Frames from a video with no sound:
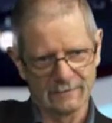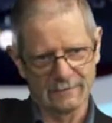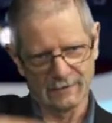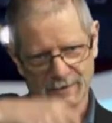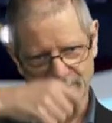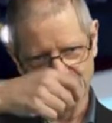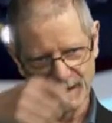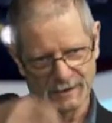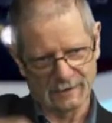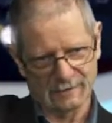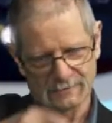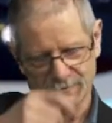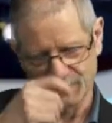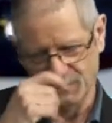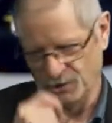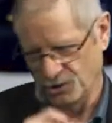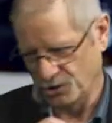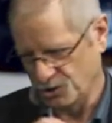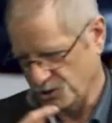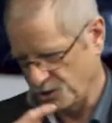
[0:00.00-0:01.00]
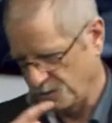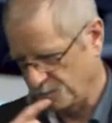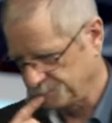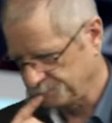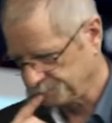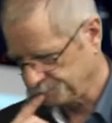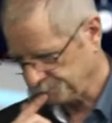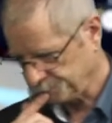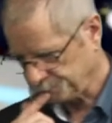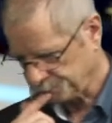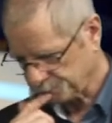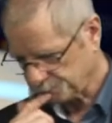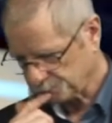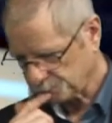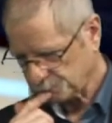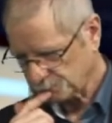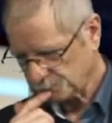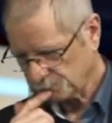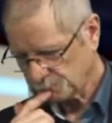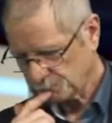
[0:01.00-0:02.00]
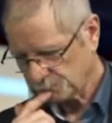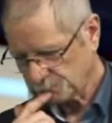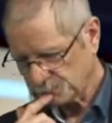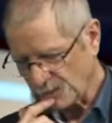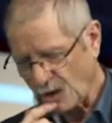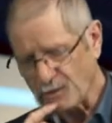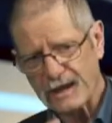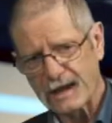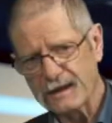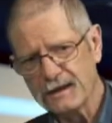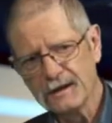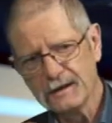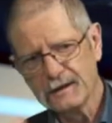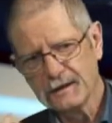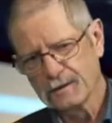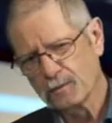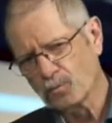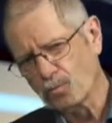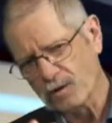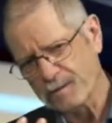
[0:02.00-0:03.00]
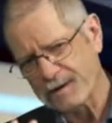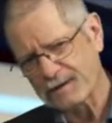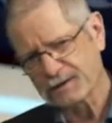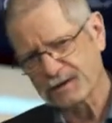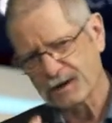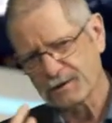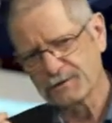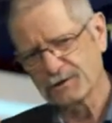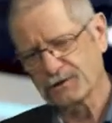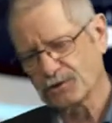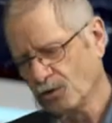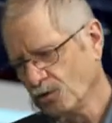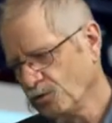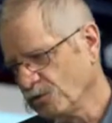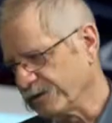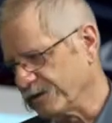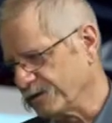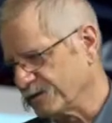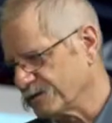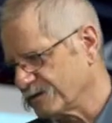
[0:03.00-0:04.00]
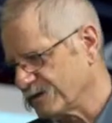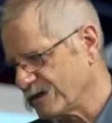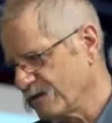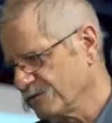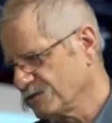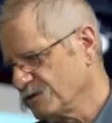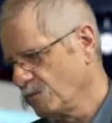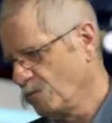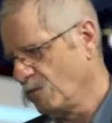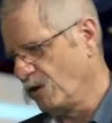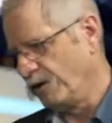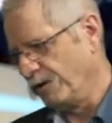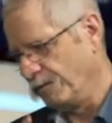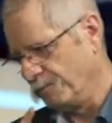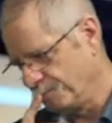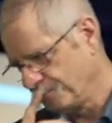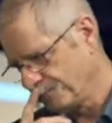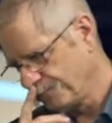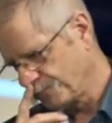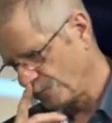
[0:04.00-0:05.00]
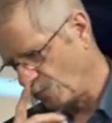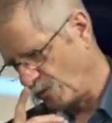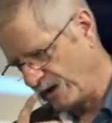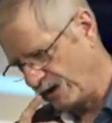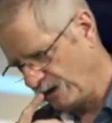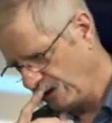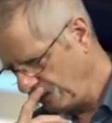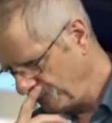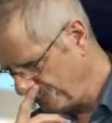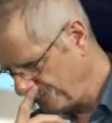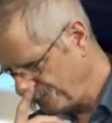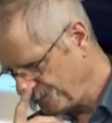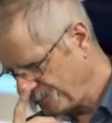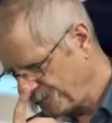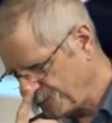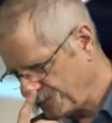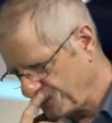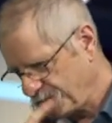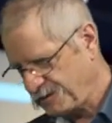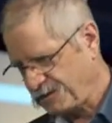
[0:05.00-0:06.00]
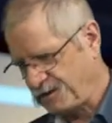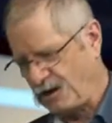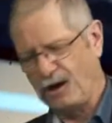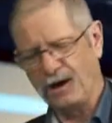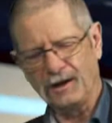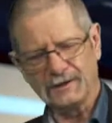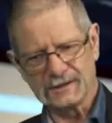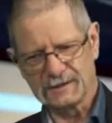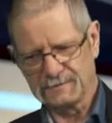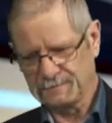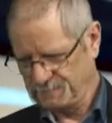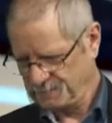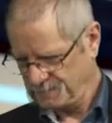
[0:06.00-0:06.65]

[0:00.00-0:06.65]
for the next recursion. Okay, what about the code that calls it? Counter 1. Well, start,